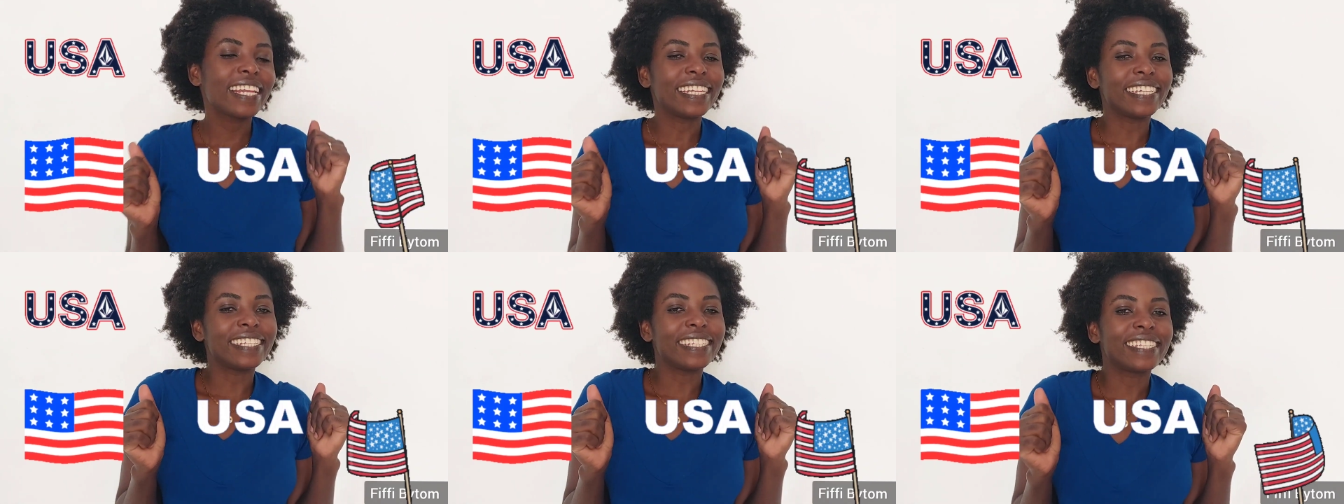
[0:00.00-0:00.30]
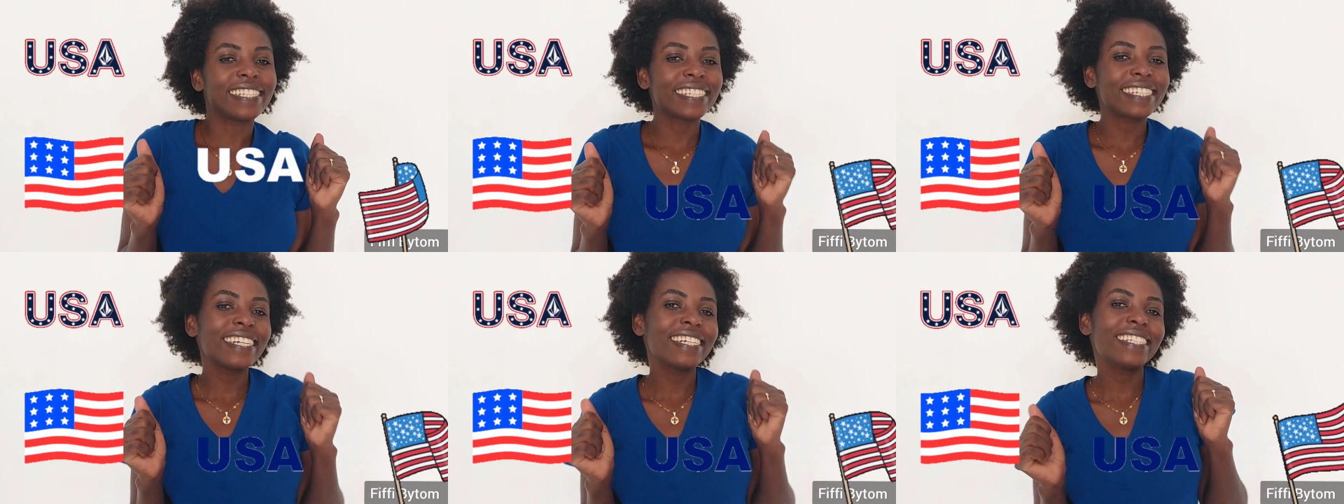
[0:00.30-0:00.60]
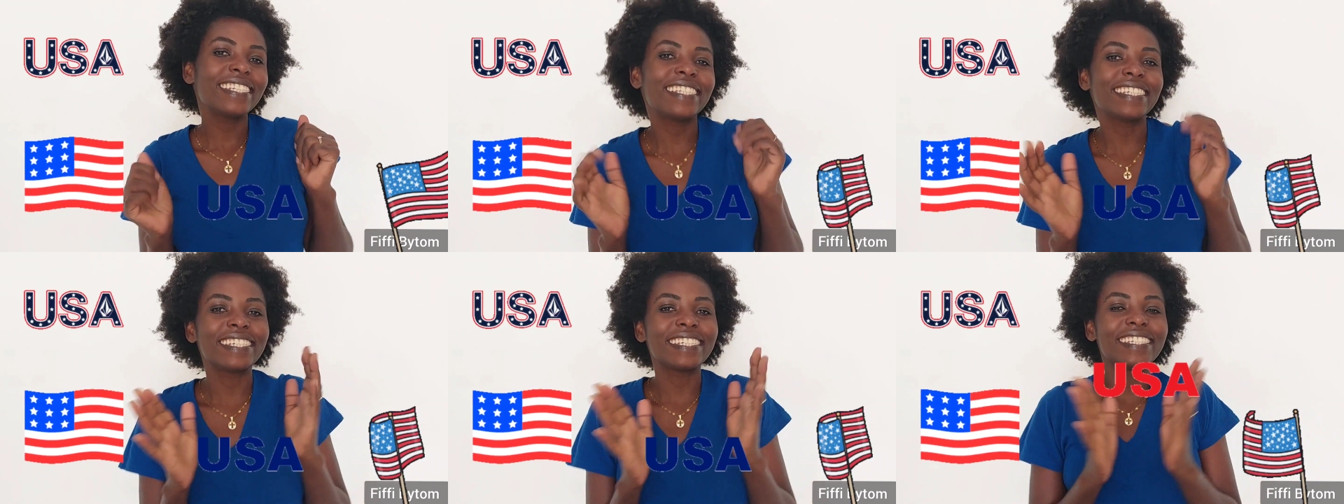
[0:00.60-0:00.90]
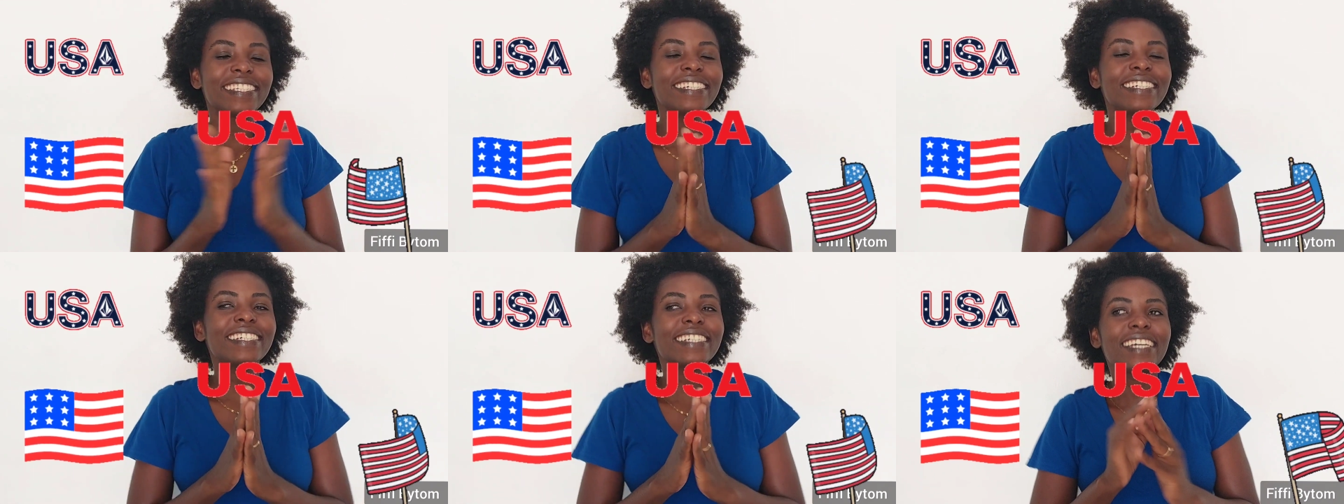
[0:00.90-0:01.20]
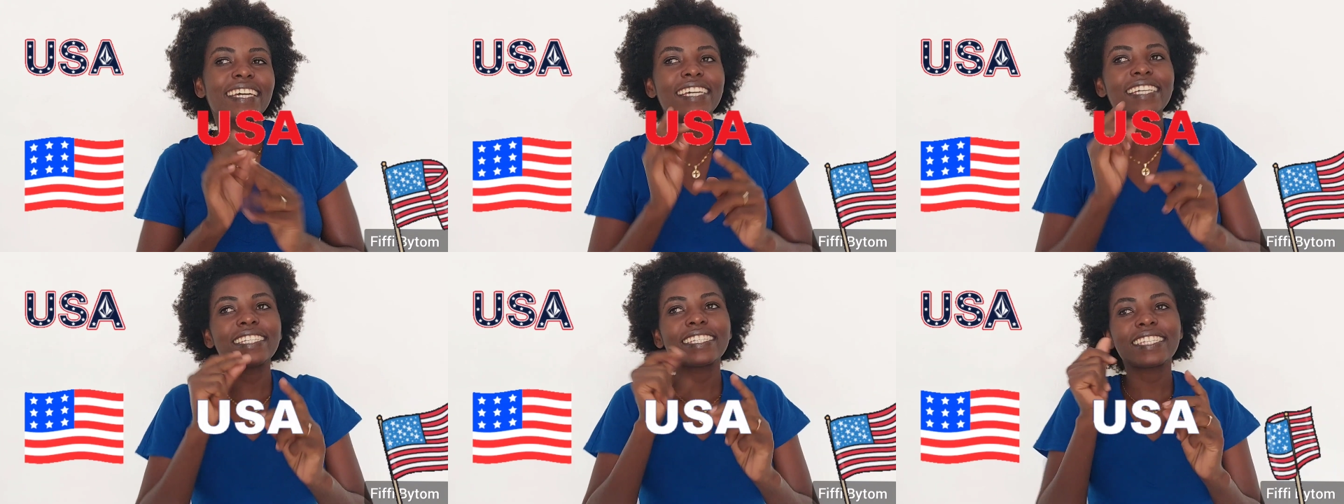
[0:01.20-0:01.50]
Let's go to
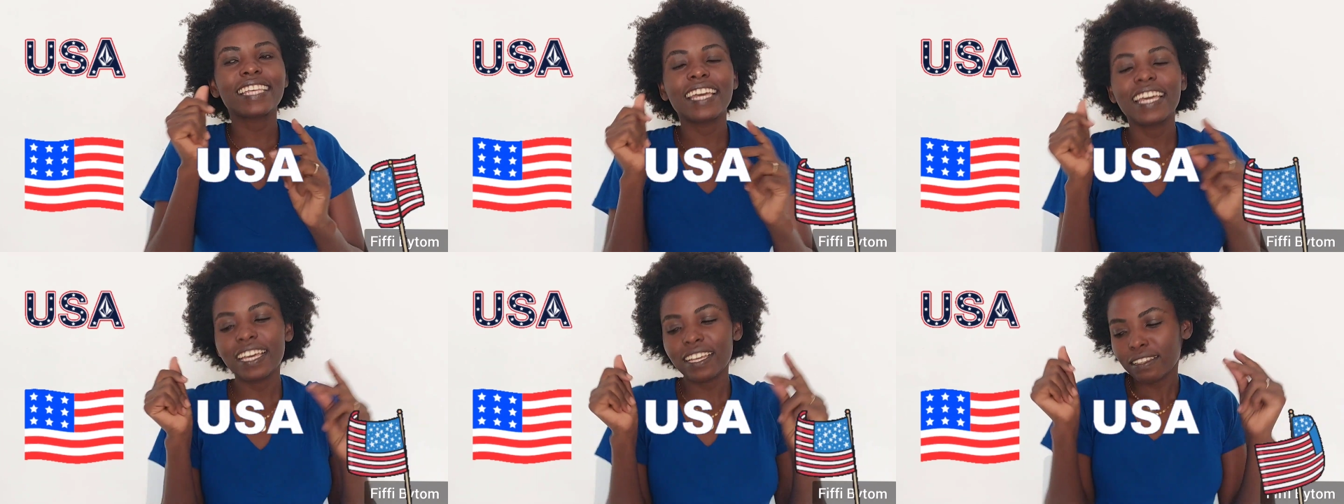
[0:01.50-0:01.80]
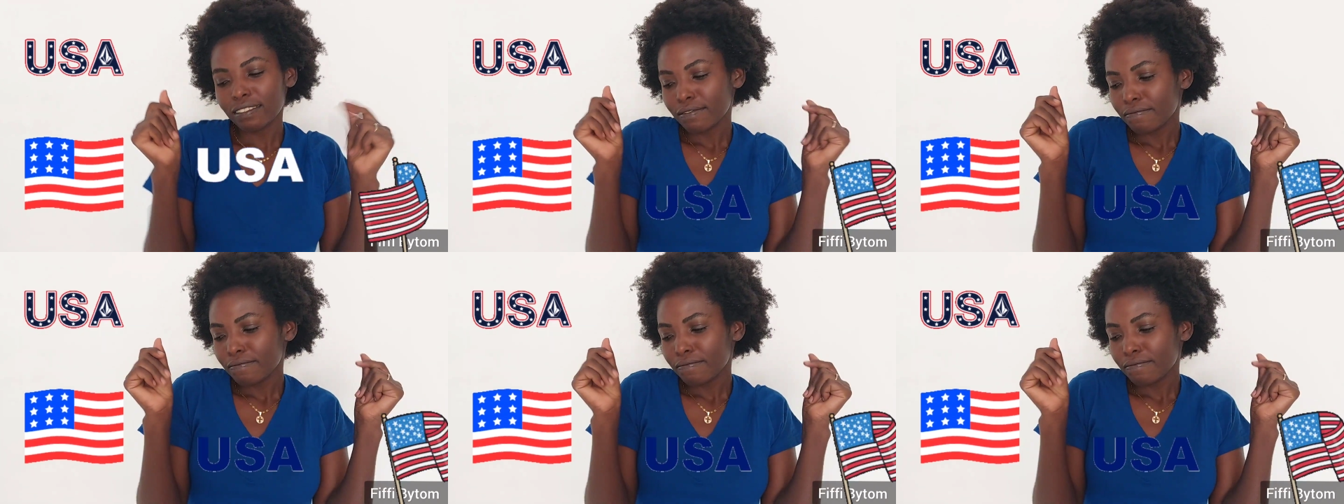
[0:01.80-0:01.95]
USA.